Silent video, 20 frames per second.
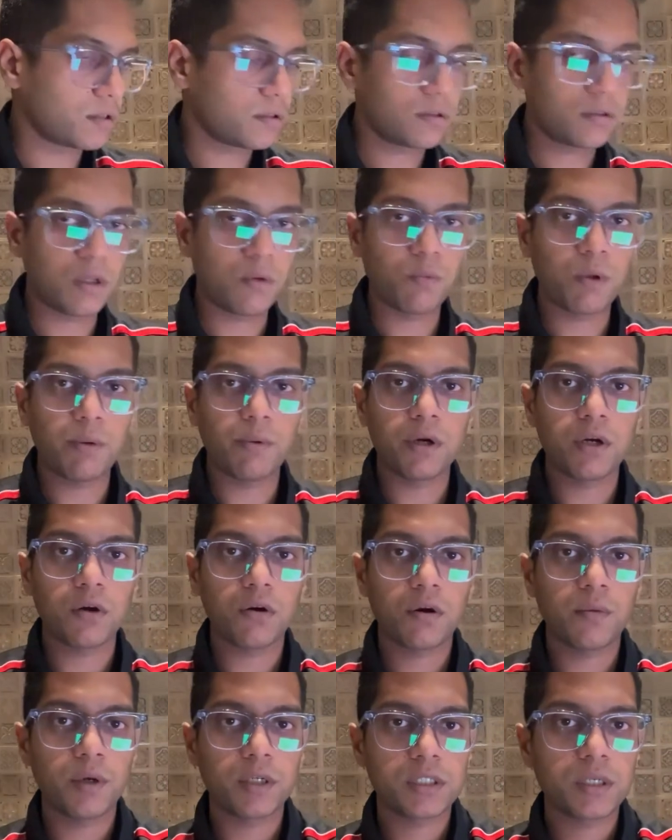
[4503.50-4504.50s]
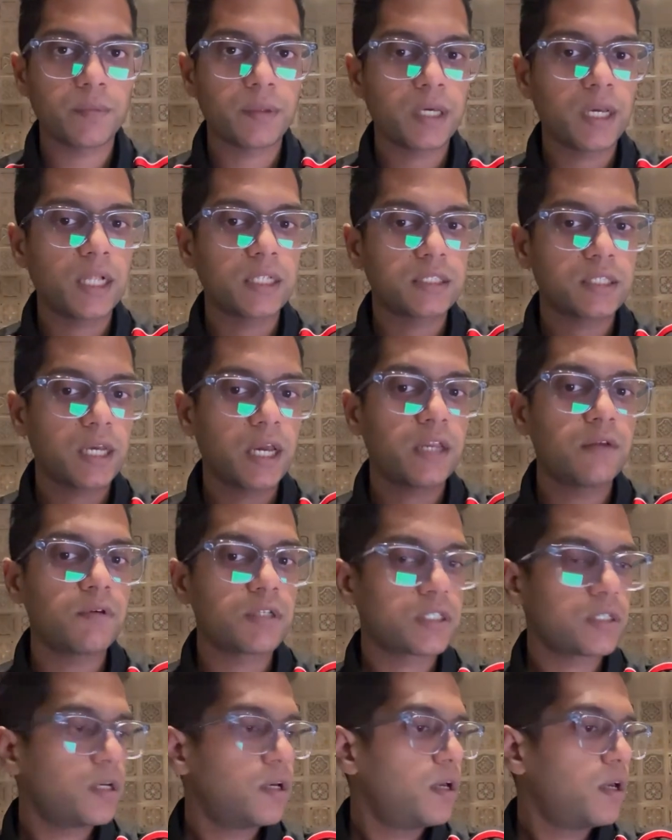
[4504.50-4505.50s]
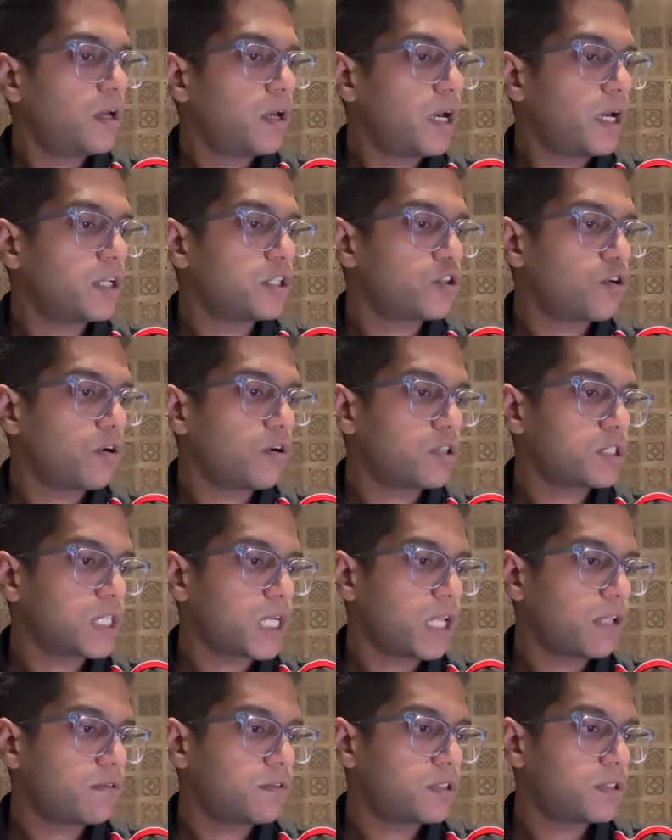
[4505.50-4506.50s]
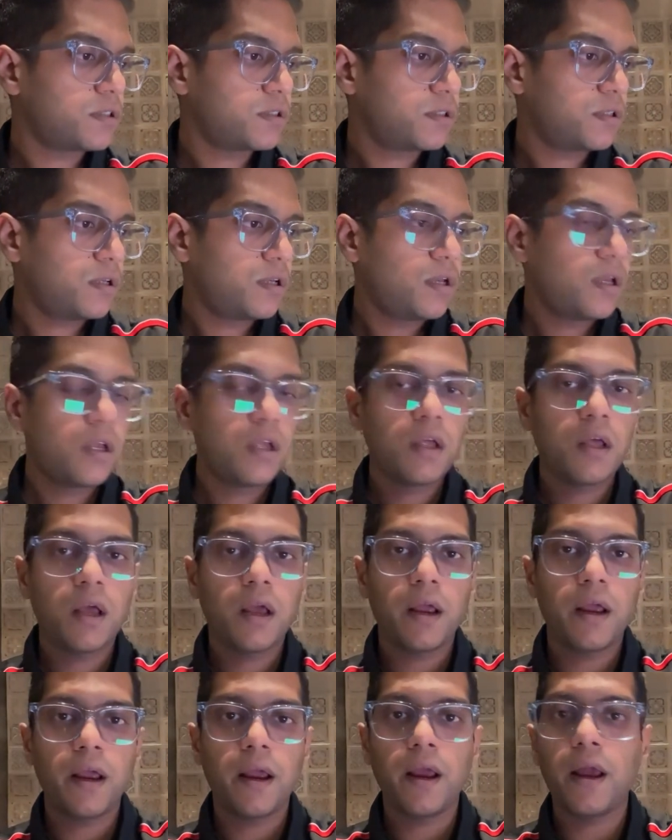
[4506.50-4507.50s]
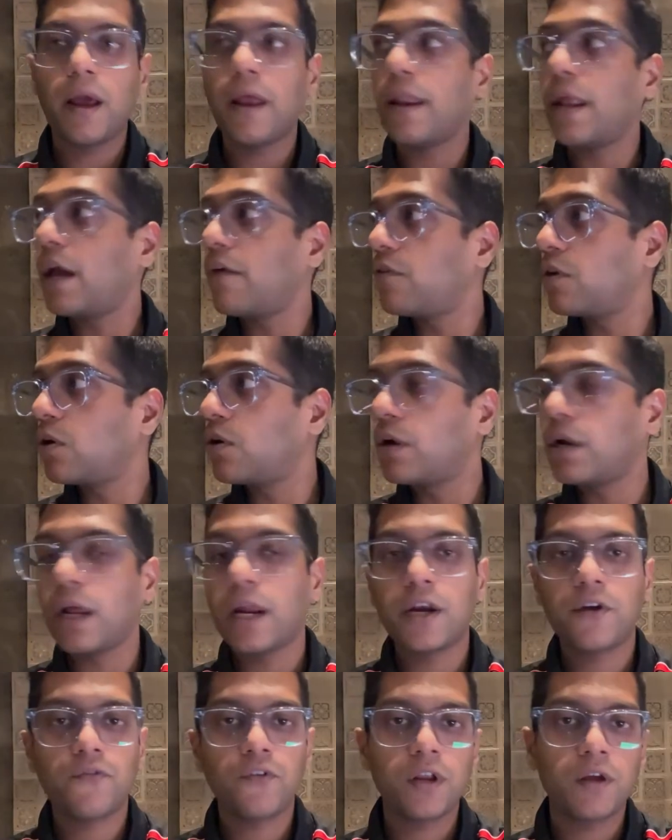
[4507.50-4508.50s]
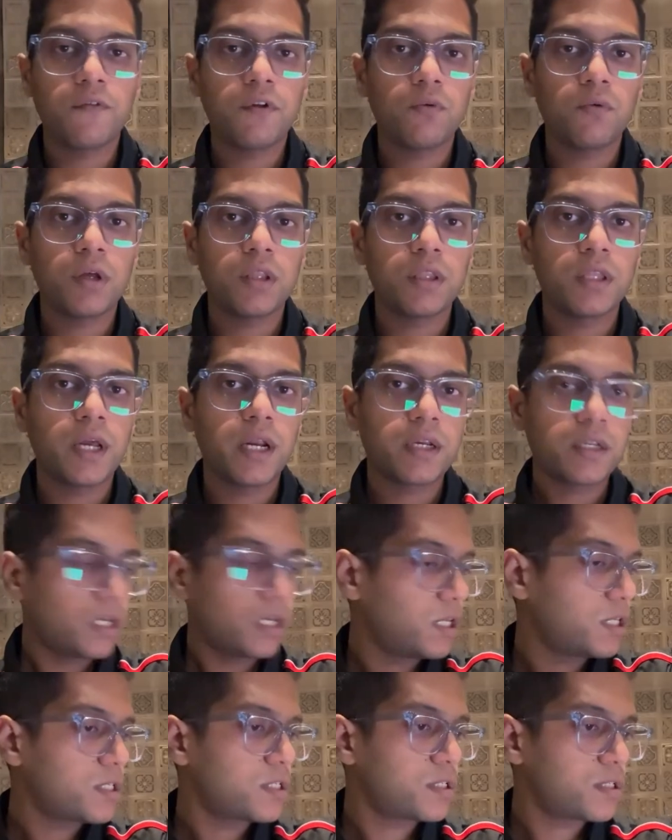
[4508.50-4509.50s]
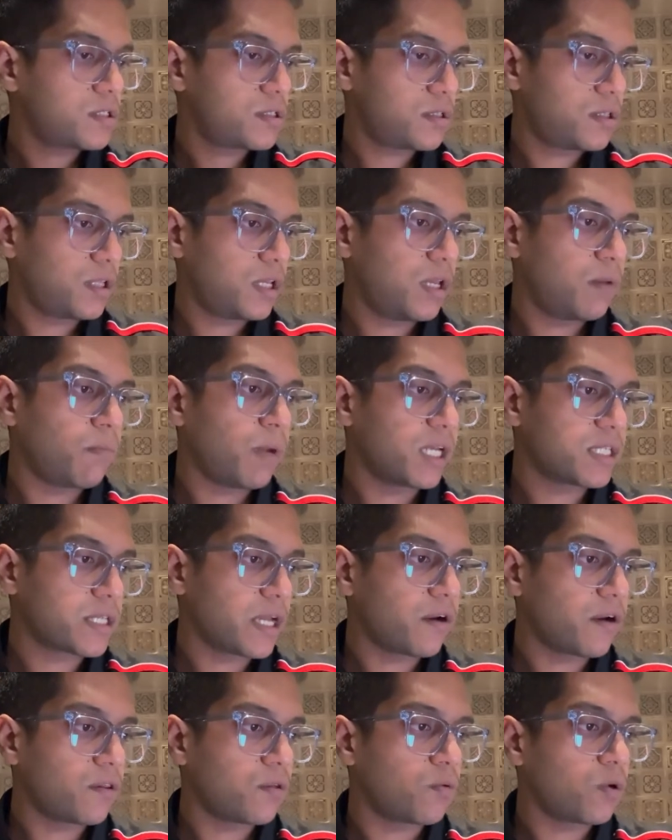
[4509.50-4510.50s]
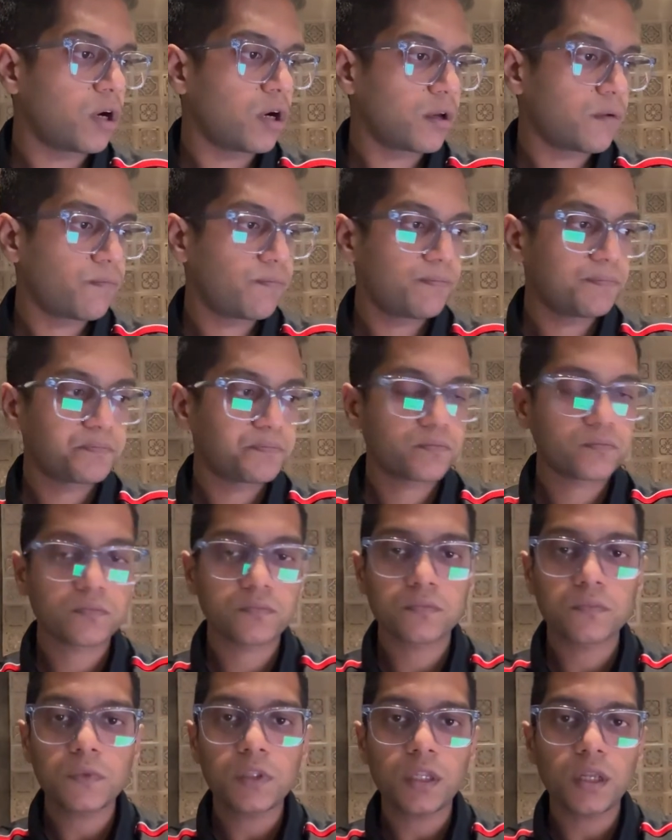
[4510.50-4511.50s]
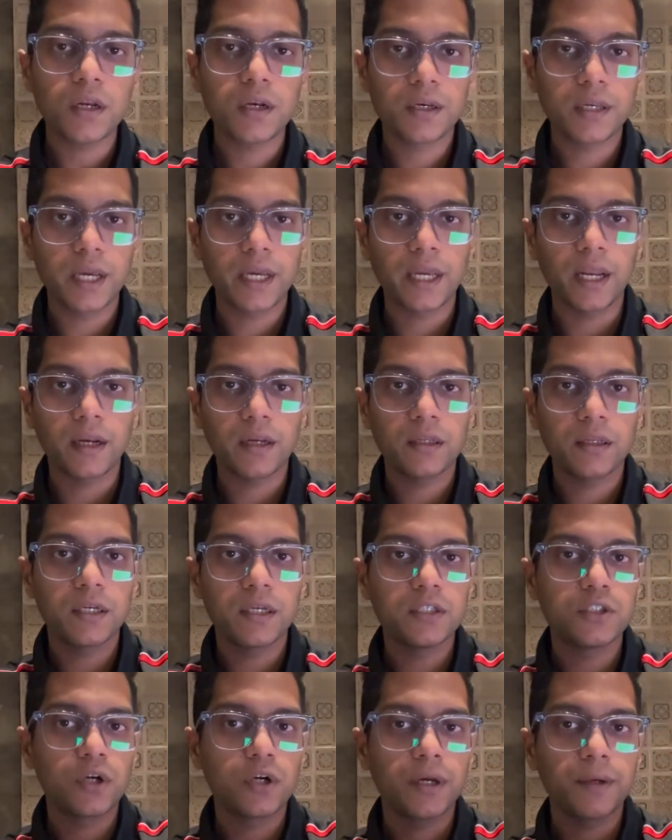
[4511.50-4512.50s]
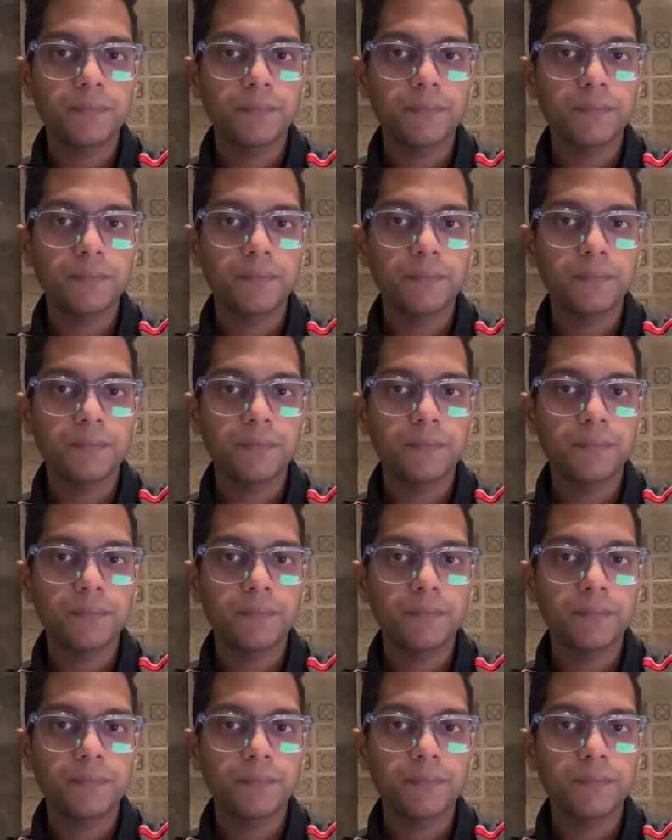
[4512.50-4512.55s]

Then we will talk about something else. Anyways, enjoy yourselves and have a good night for everyone that is in my side of the world. Take care. Enjoy.